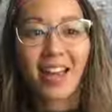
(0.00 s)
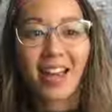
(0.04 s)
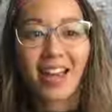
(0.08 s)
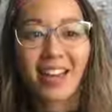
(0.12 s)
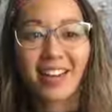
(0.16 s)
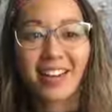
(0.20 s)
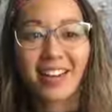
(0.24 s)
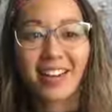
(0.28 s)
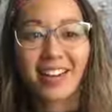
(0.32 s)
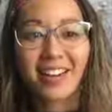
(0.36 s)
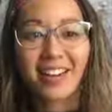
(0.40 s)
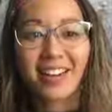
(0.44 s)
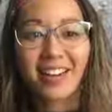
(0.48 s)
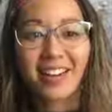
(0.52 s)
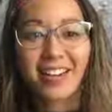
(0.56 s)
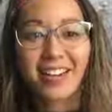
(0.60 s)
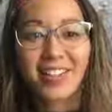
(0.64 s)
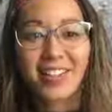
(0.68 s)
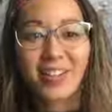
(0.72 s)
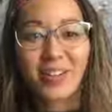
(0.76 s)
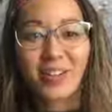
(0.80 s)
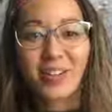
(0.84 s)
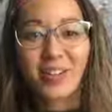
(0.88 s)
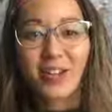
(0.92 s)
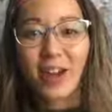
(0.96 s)
Hey
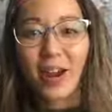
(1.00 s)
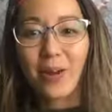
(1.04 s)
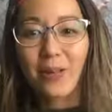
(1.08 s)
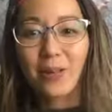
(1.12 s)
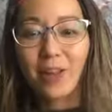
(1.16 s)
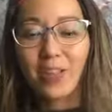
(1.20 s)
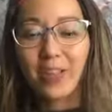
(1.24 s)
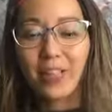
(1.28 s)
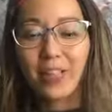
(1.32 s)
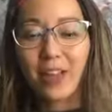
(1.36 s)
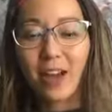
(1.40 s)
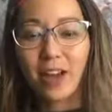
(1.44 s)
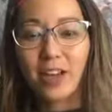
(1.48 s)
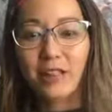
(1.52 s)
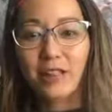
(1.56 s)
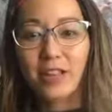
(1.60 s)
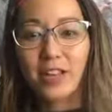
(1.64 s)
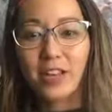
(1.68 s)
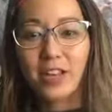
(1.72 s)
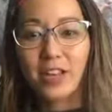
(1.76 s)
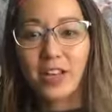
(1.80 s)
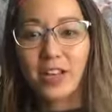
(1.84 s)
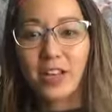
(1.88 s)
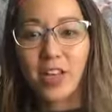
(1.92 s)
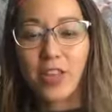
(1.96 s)
guys, all right, we're going to
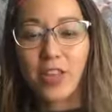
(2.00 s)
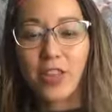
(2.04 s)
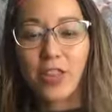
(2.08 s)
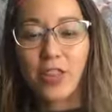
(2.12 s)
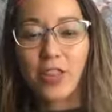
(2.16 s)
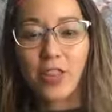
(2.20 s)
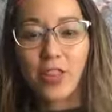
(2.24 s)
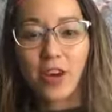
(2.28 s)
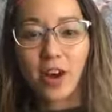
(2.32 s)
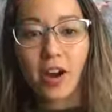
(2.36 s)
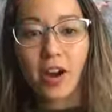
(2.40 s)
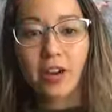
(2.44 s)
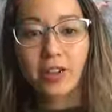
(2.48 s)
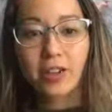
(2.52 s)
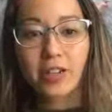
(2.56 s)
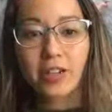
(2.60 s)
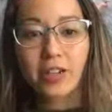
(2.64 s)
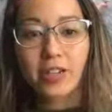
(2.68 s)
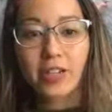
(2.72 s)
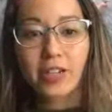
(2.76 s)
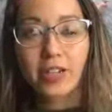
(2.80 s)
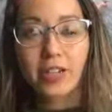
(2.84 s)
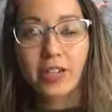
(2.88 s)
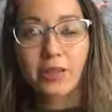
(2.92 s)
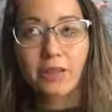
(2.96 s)
cover
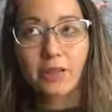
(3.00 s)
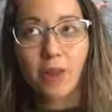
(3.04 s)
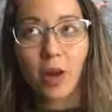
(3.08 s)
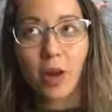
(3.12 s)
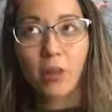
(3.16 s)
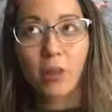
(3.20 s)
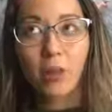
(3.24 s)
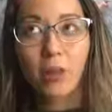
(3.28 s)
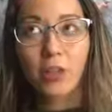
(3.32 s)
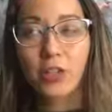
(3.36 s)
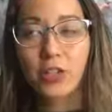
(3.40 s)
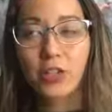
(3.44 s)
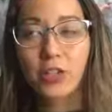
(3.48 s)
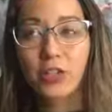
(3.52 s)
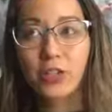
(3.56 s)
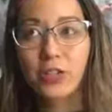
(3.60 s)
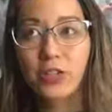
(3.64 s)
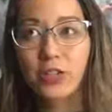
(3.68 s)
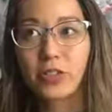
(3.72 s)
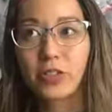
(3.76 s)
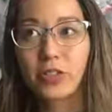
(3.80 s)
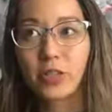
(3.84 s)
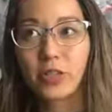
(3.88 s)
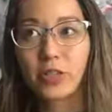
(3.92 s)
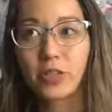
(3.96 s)
thyroid. I'm pretty
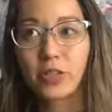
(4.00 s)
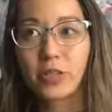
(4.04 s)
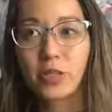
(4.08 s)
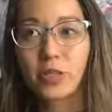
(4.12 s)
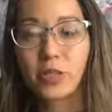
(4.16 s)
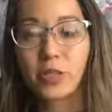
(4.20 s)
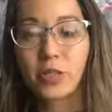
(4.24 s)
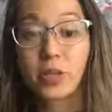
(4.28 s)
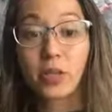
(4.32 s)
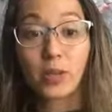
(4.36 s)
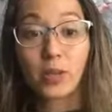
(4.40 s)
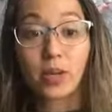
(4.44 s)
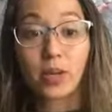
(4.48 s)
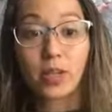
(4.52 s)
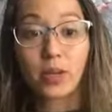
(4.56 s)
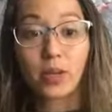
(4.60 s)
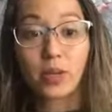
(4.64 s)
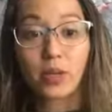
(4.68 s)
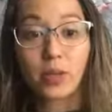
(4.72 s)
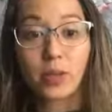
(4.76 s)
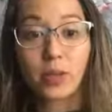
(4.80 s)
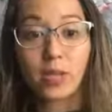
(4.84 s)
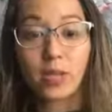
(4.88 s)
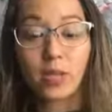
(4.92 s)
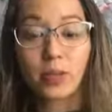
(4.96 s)
sure that this was the one that I
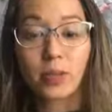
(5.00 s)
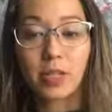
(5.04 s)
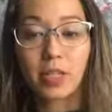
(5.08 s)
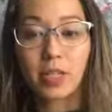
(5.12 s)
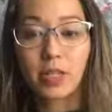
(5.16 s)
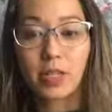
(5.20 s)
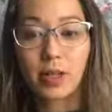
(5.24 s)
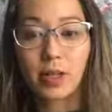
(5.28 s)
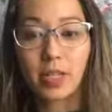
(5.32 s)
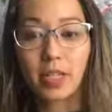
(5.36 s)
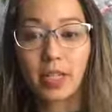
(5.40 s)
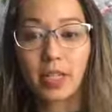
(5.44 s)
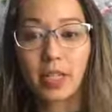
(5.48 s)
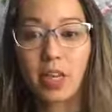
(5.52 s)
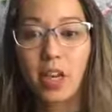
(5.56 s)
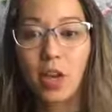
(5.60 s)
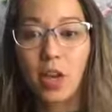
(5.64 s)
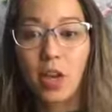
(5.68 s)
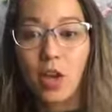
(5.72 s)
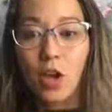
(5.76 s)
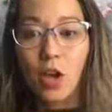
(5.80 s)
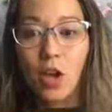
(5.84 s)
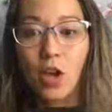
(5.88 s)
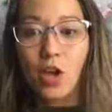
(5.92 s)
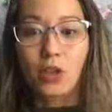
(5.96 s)
was meant to be doing
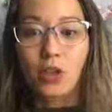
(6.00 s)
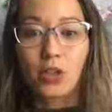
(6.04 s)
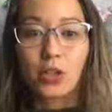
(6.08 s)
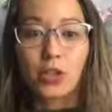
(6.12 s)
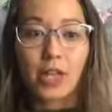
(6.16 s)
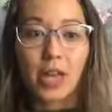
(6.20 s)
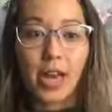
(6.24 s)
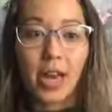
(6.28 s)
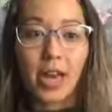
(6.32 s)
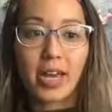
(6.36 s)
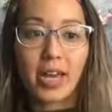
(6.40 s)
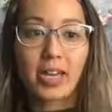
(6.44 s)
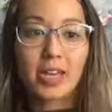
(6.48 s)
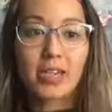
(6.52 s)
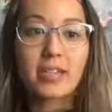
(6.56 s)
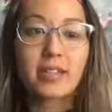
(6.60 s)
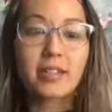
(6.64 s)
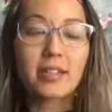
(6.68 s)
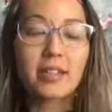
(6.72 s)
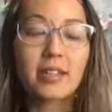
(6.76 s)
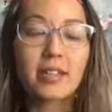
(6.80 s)
today.